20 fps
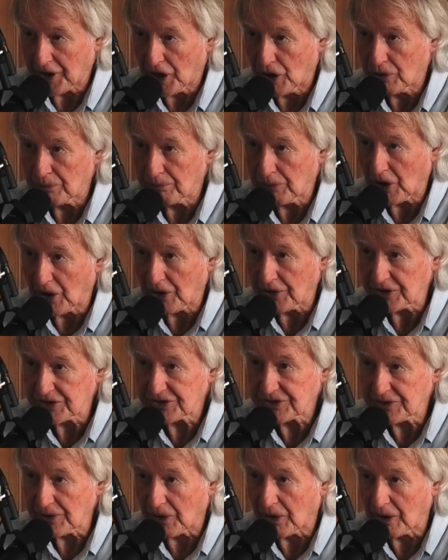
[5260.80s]
home by
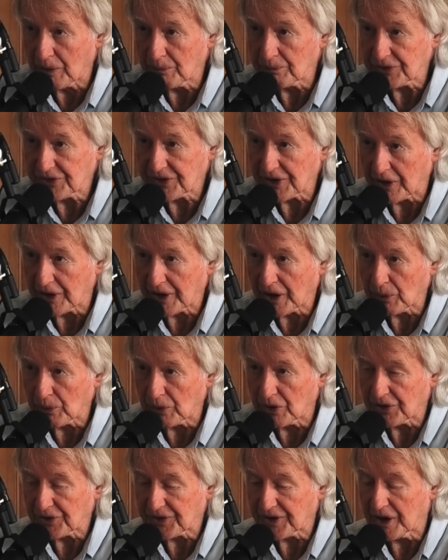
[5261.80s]
this time, so they
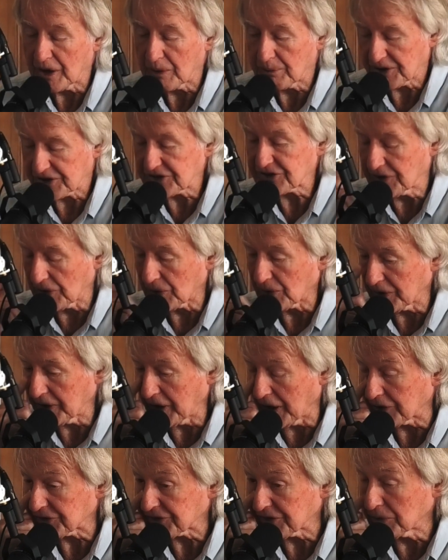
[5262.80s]
right. weren't there. But still,
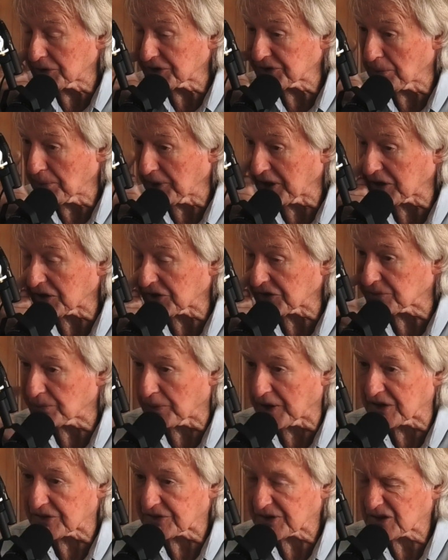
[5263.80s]
yes, it was a big
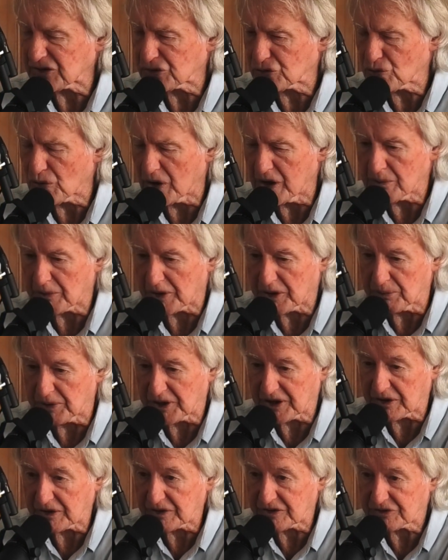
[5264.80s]
expense, extremely
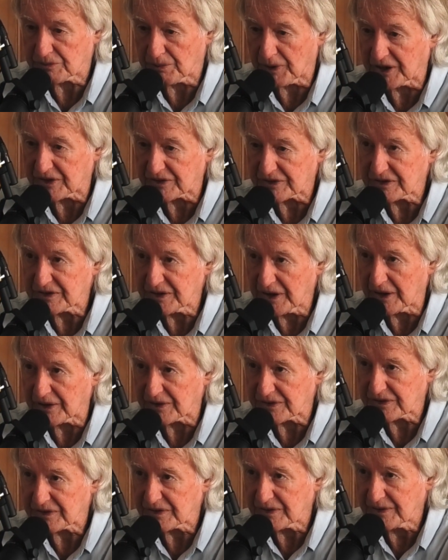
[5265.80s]
big expense. Yes.